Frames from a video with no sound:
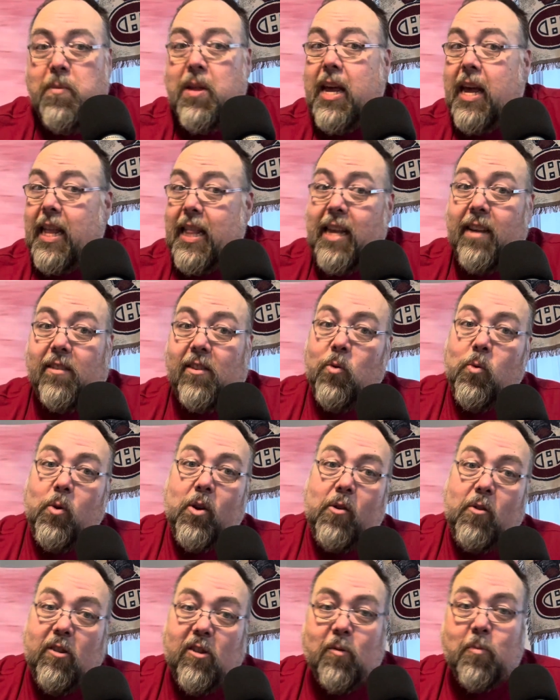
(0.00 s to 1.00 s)
And this is where
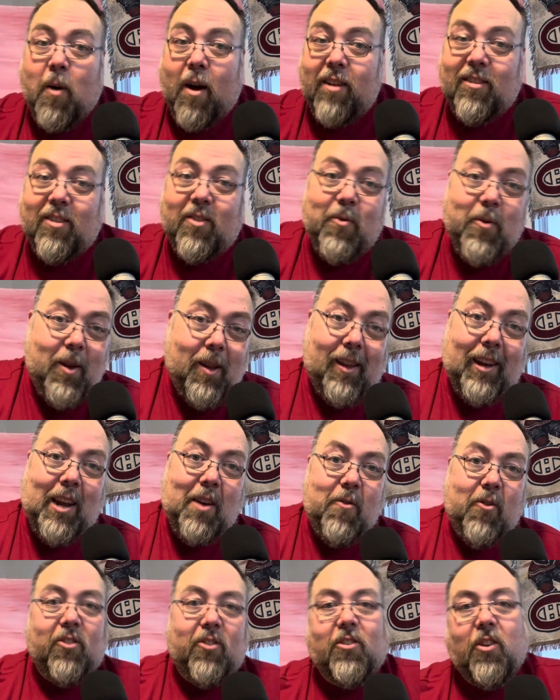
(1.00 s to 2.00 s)
the responsibility
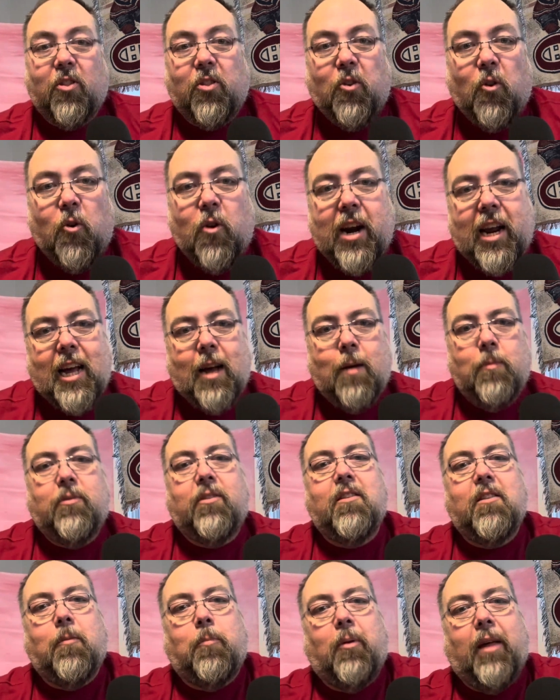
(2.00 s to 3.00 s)
versus authority comes
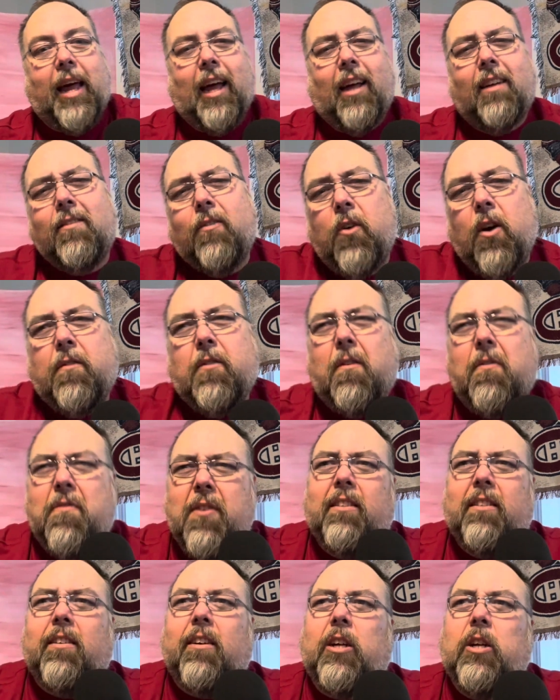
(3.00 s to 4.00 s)
into play. Because if you have a
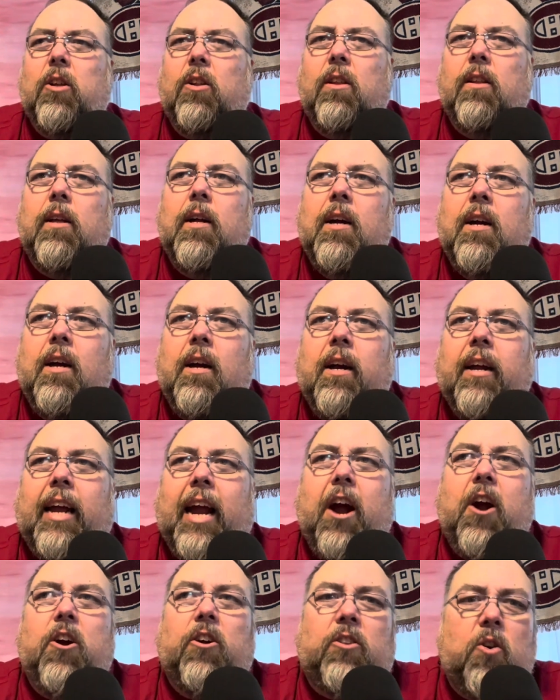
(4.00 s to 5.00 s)
physical
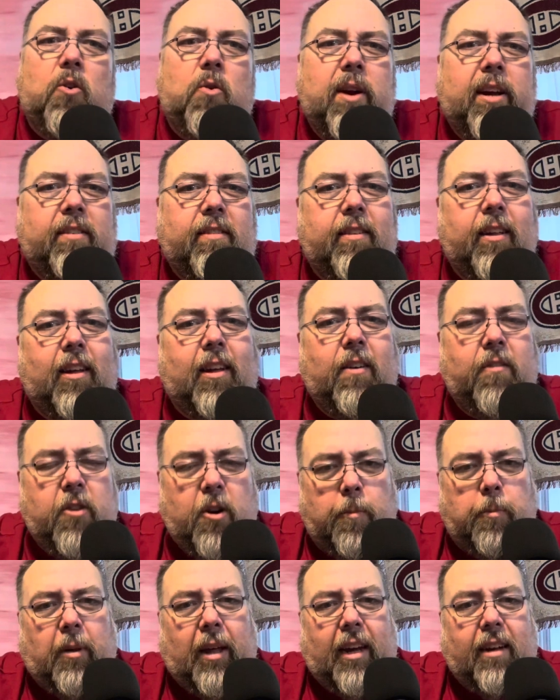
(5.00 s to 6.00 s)
characteristic of your
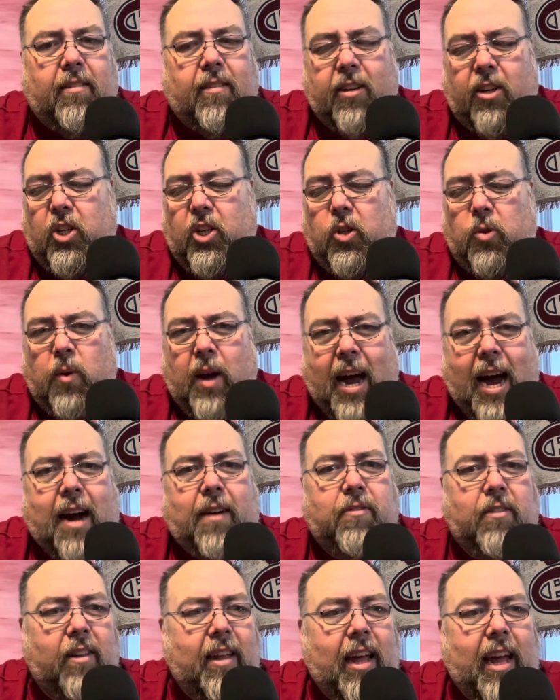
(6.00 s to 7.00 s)
place that you have
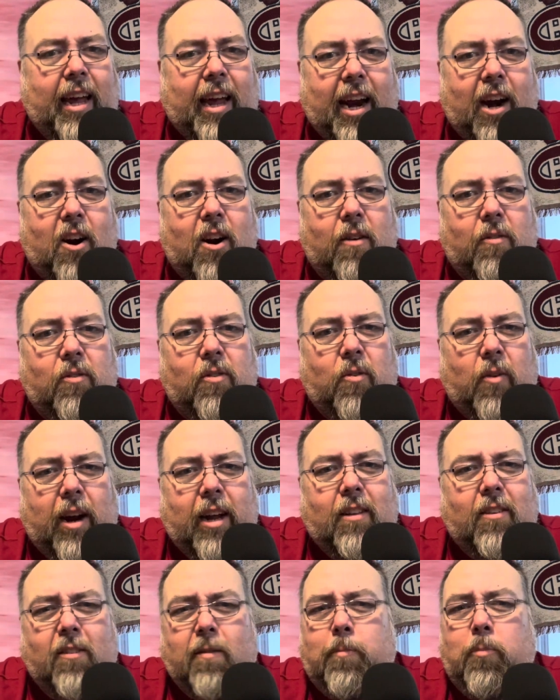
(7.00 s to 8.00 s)
to take care of, right?
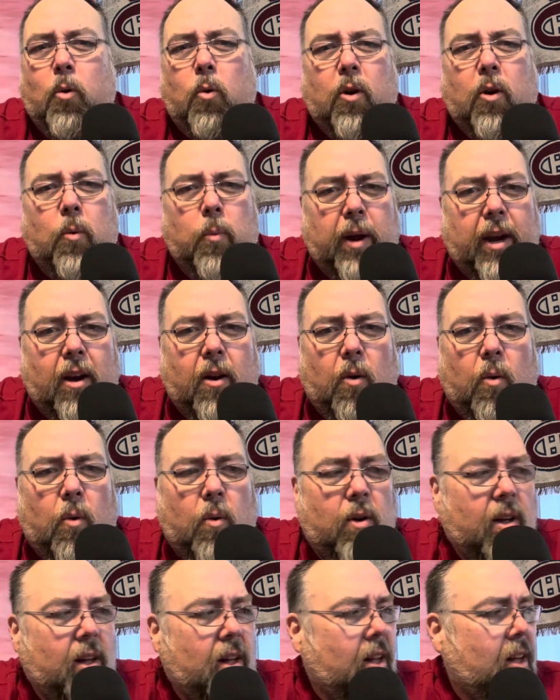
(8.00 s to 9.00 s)
There's a broken window,
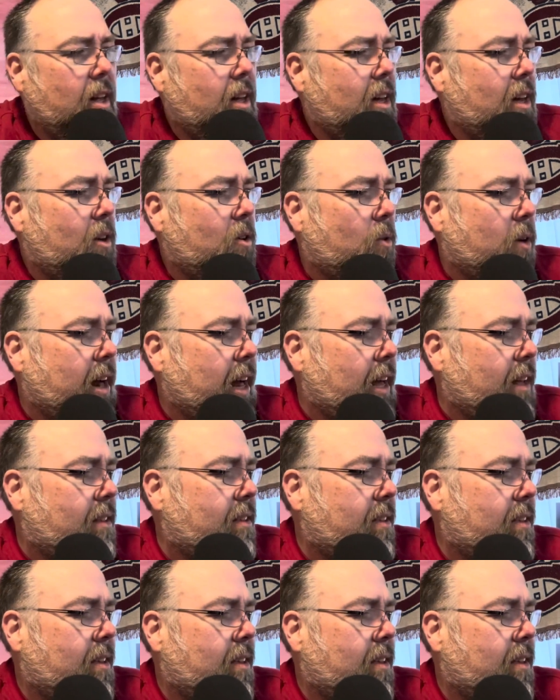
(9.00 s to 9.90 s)
right?